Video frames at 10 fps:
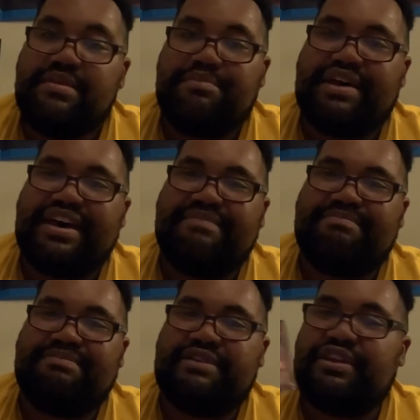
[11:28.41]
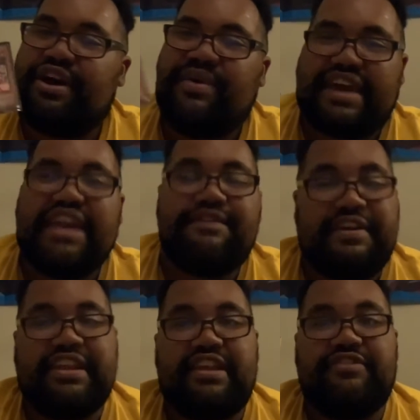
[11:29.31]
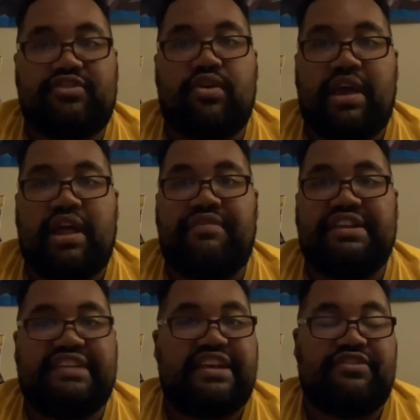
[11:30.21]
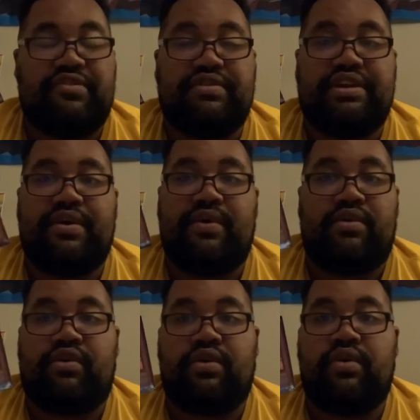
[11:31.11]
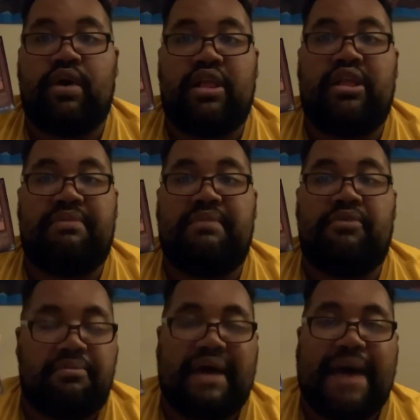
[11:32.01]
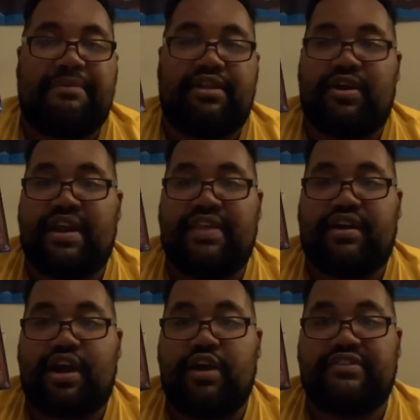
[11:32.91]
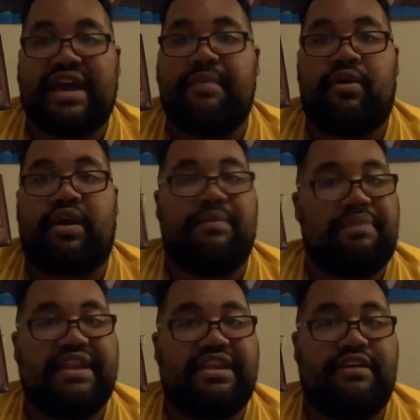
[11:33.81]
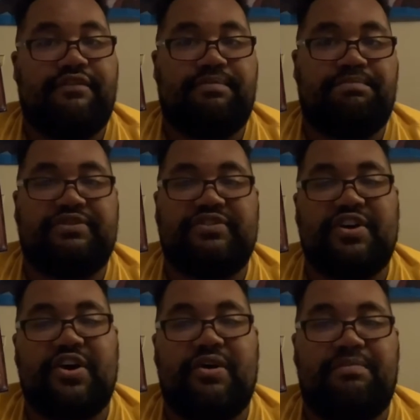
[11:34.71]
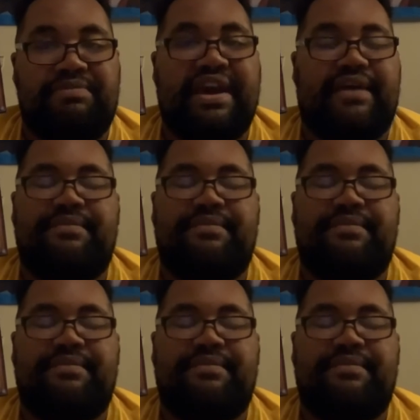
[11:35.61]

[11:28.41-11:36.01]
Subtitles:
But, you know, it kind of faded into irrelevance as Yu-Gi-Oh! Grew a little bit more popular and the cards got more competitive. So, yeah.